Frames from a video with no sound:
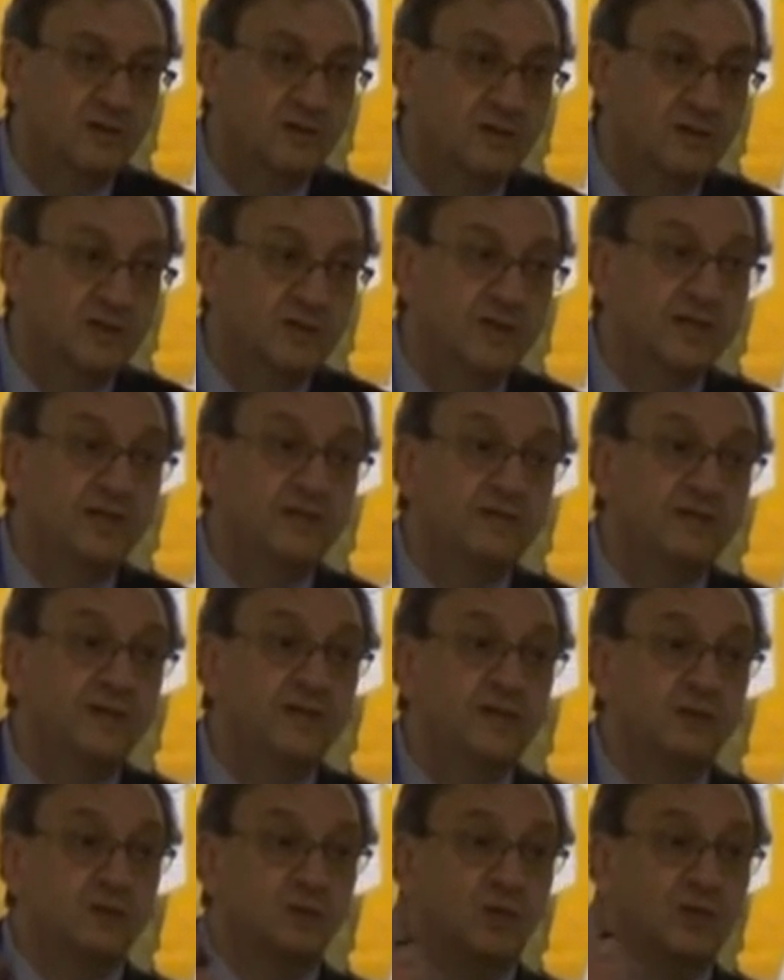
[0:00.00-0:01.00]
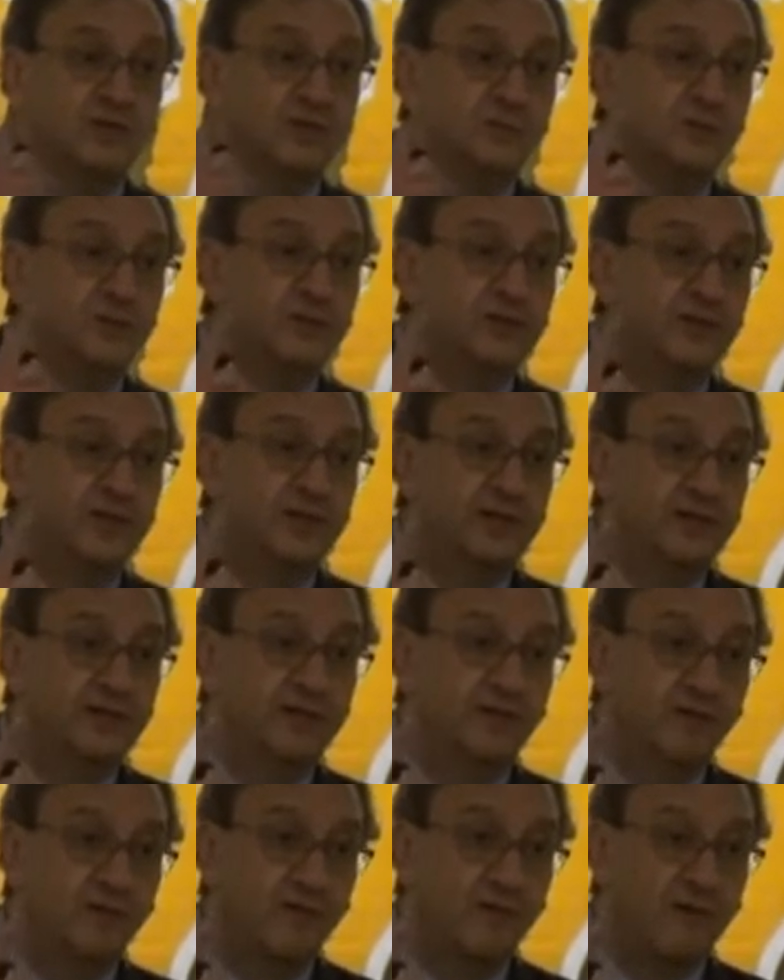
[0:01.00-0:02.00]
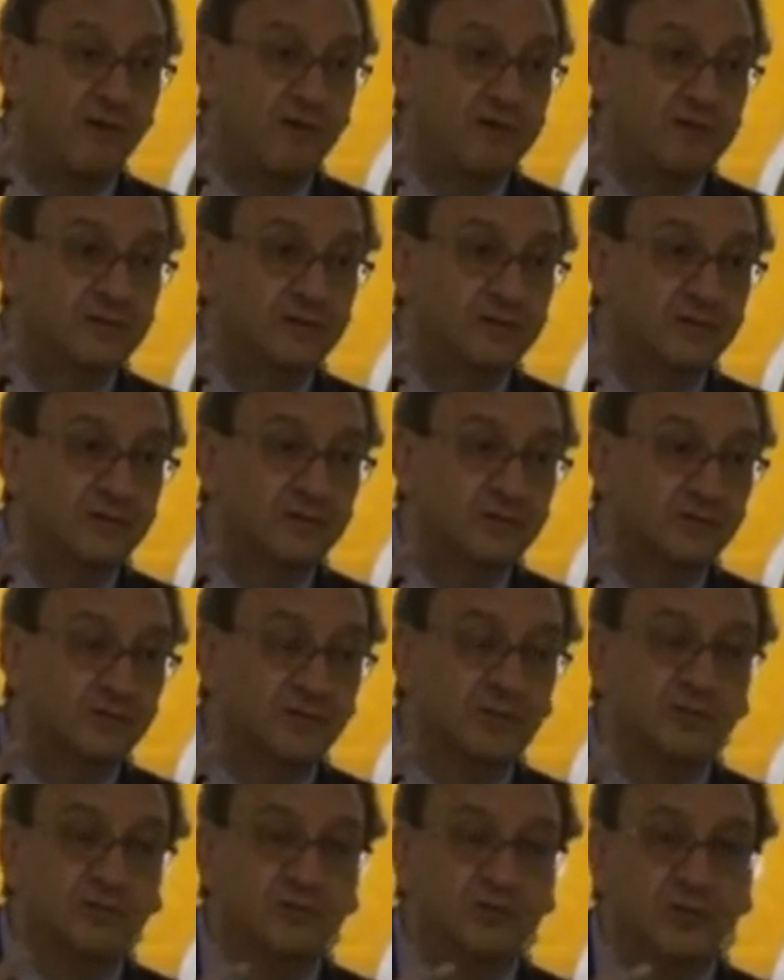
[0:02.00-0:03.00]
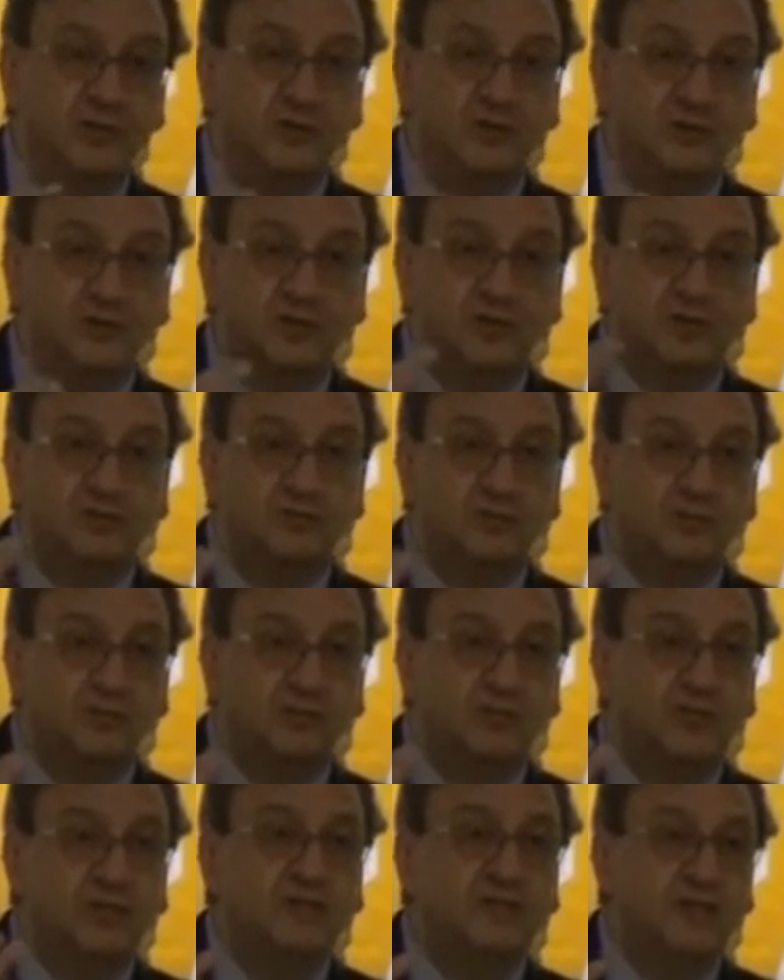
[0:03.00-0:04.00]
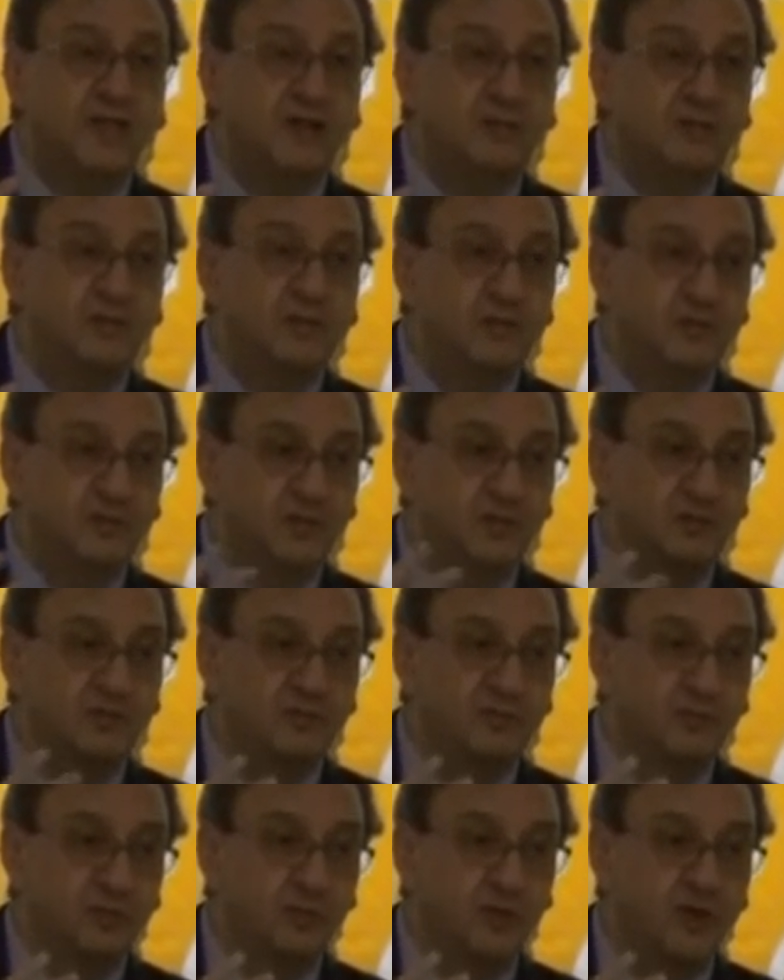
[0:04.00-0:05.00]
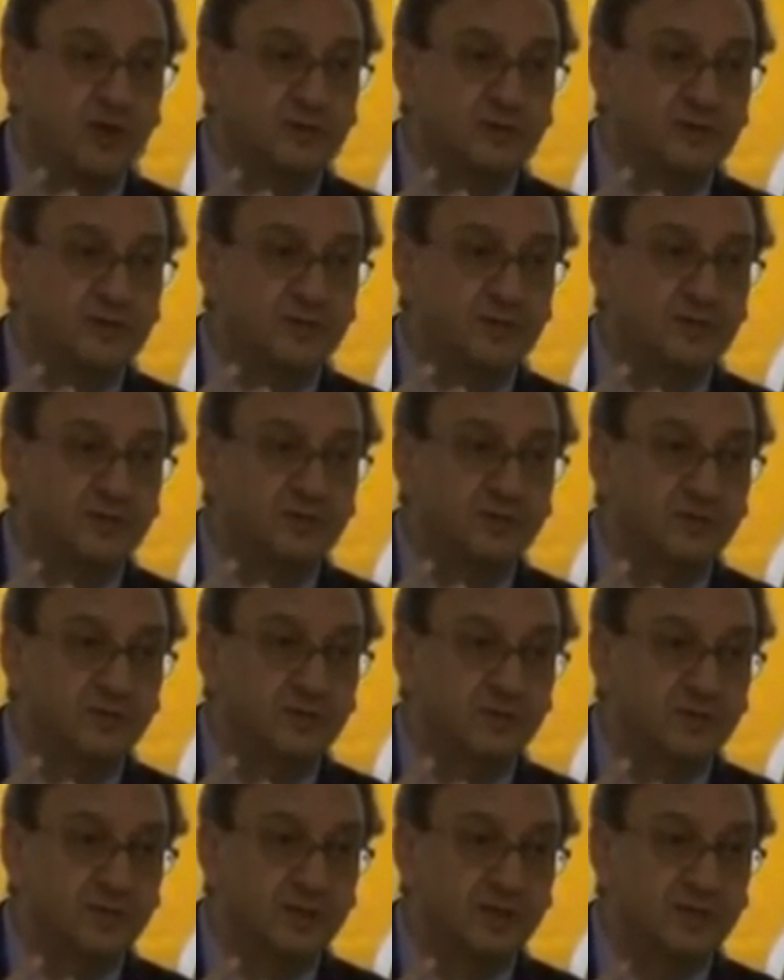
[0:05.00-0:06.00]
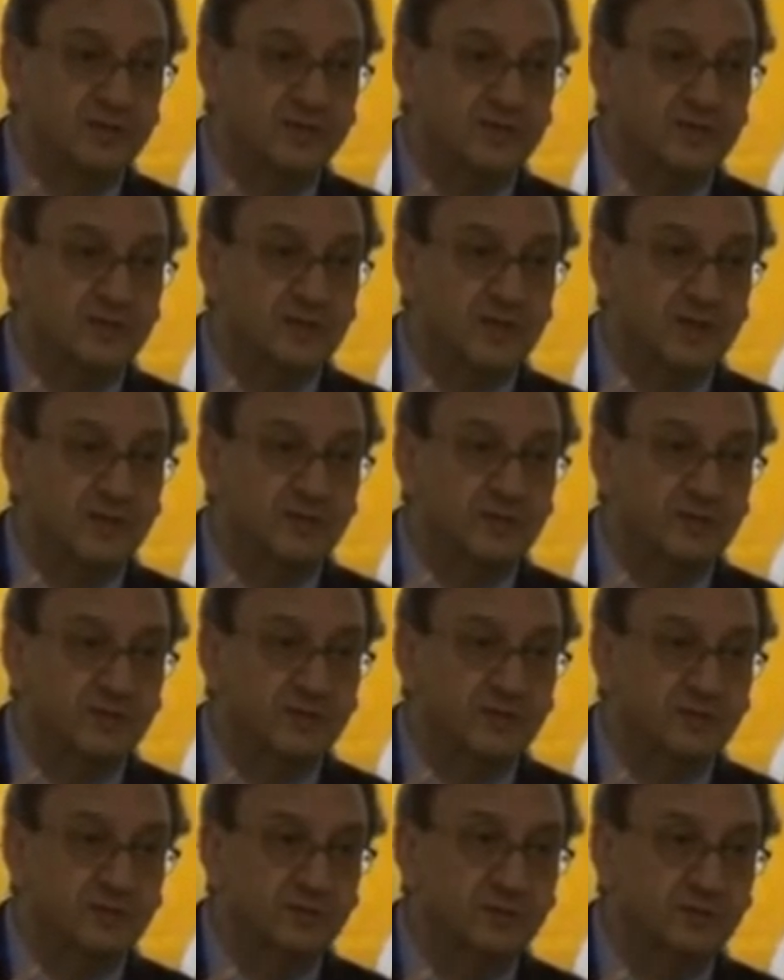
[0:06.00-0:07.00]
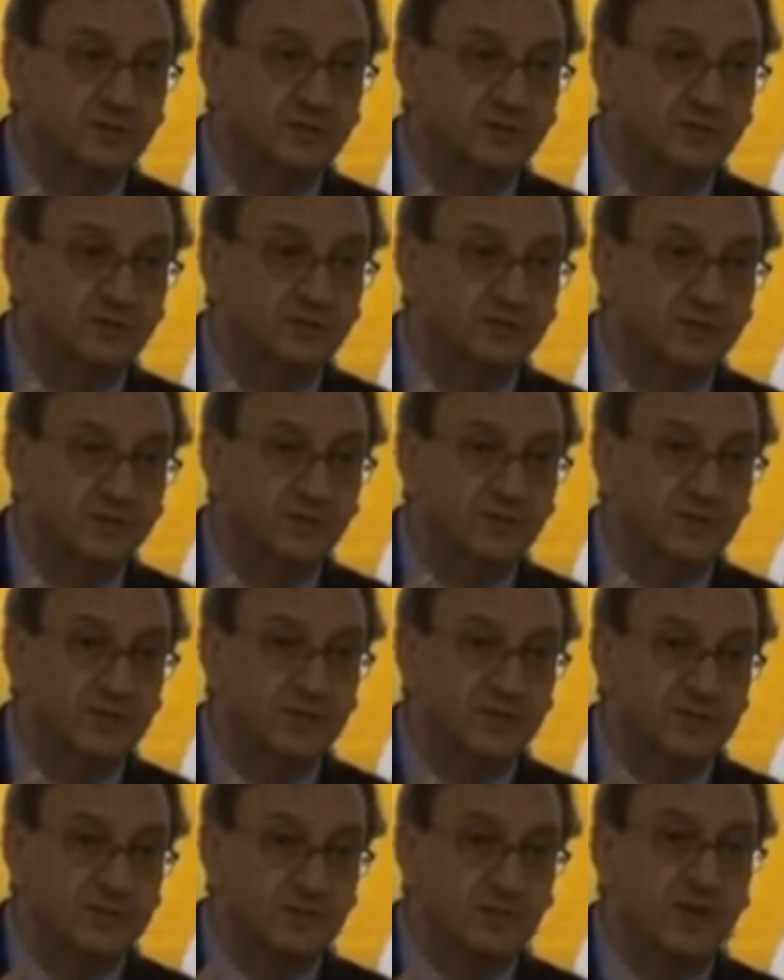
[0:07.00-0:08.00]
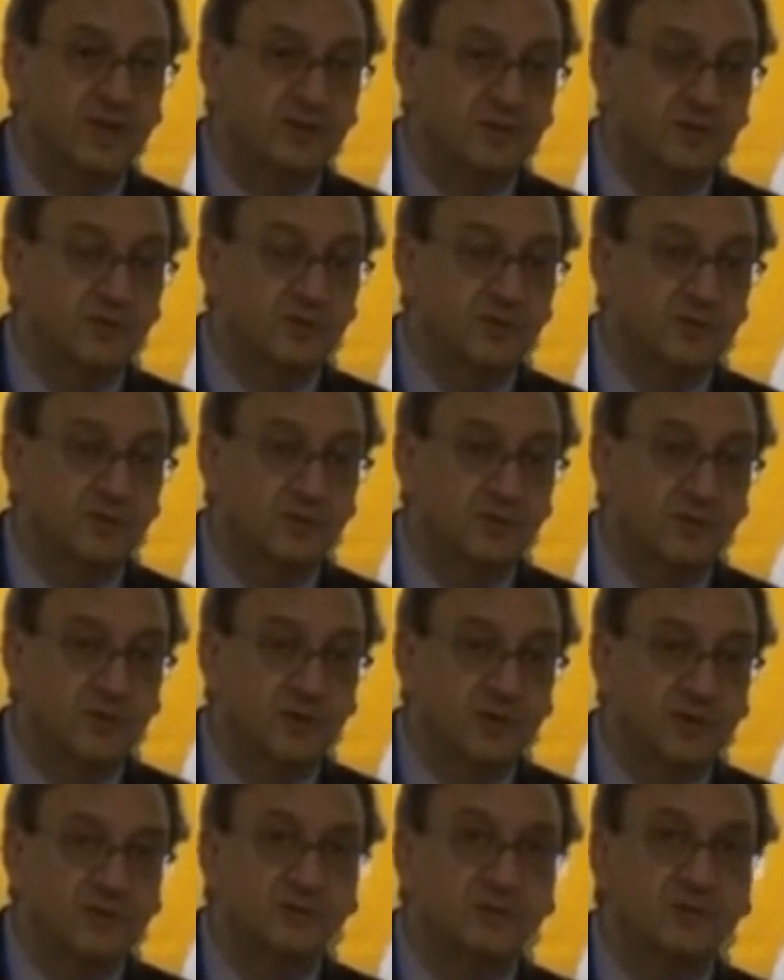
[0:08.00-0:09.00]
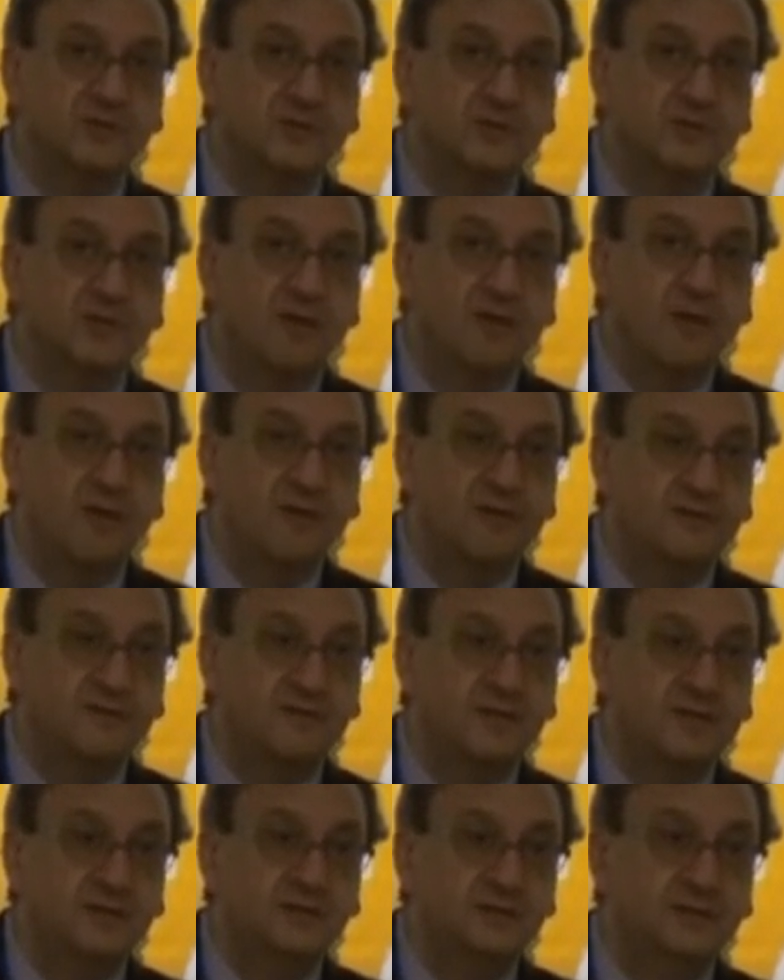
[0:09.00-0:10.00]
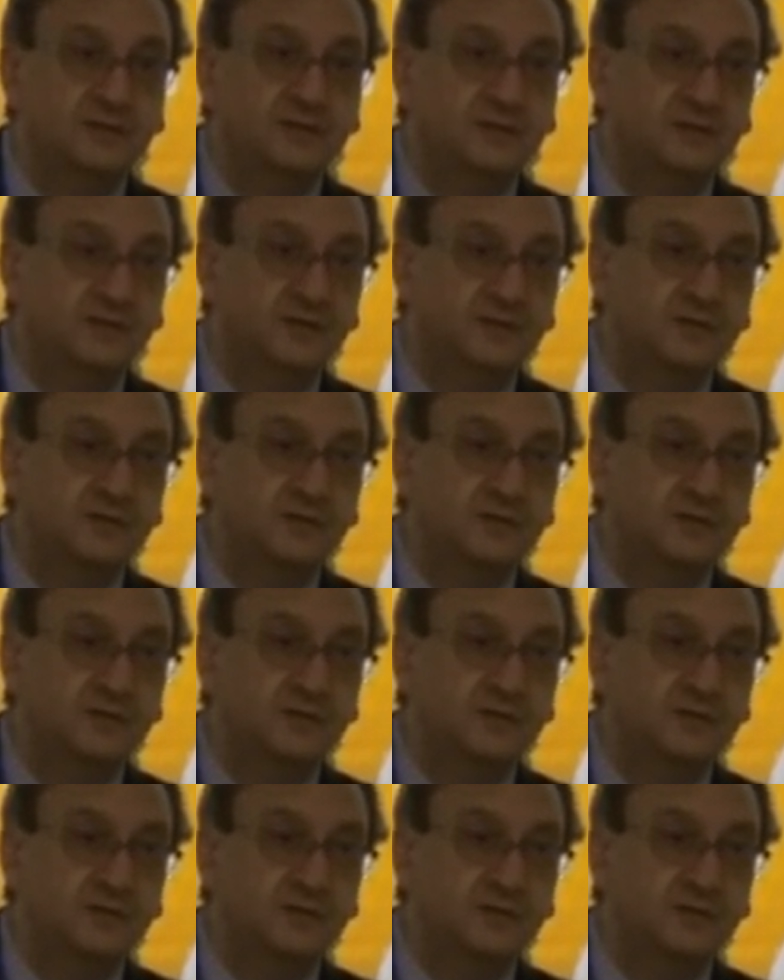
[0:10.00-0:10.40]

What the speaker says: They can take it once per day. So if you give them 3 tablets of 200, like 600, if it is bad osteomyelitis, then